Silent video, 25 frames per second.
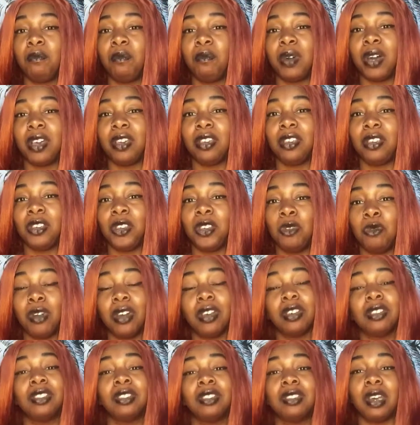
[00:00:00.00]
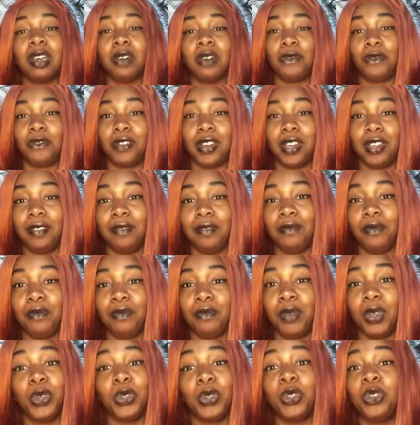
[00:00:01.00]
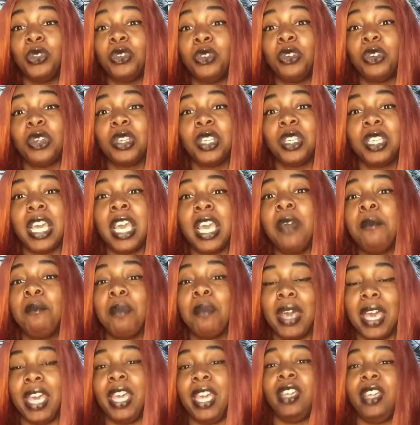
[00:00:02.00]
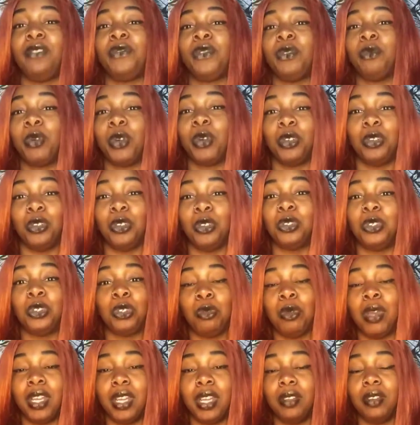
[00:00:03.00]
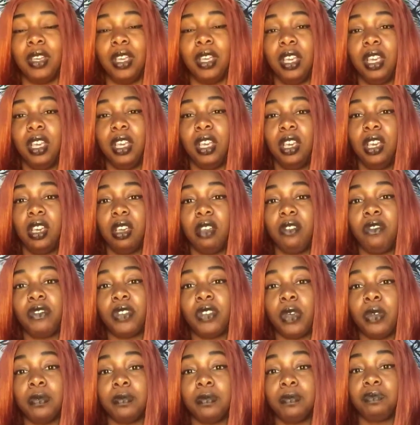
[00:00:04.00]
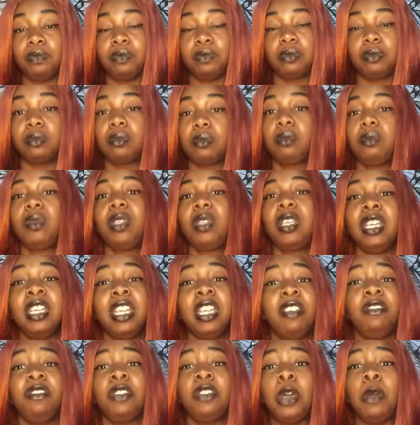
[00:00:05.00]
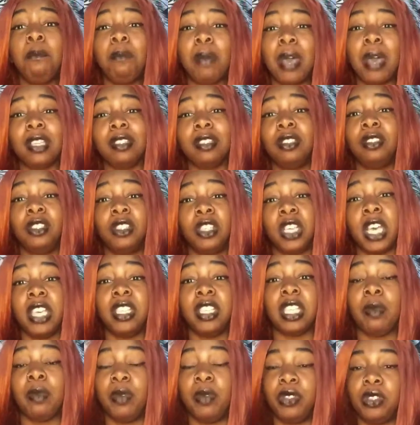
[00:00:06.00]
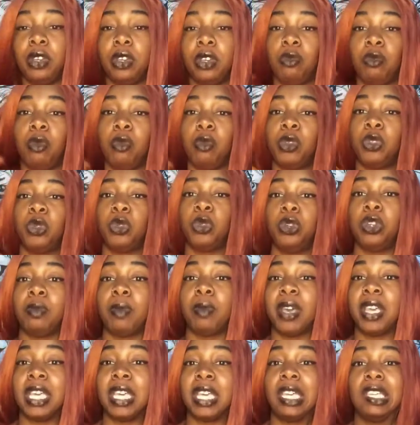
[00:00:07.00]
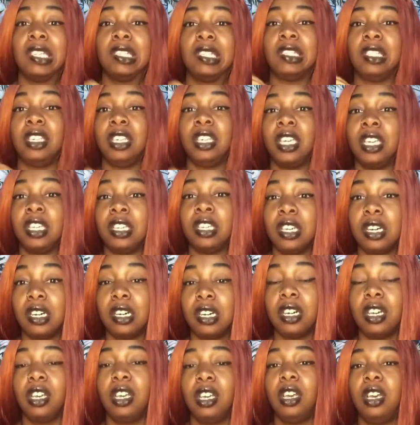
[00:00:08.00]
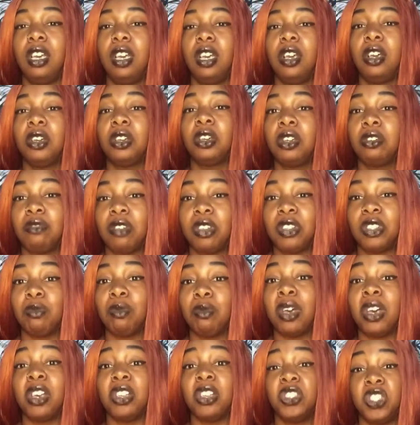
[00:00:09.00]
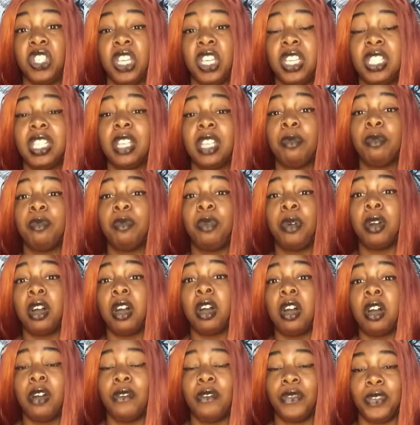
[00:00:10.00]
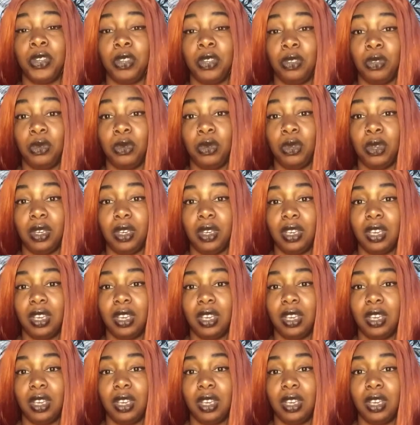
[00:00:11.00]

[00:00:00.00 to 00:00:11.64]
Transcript: but you are suffering because you're not getting paid for what you're doing. And so let's go back to today's episode, and what we're talking about here is the inner charisma gene, that part of you,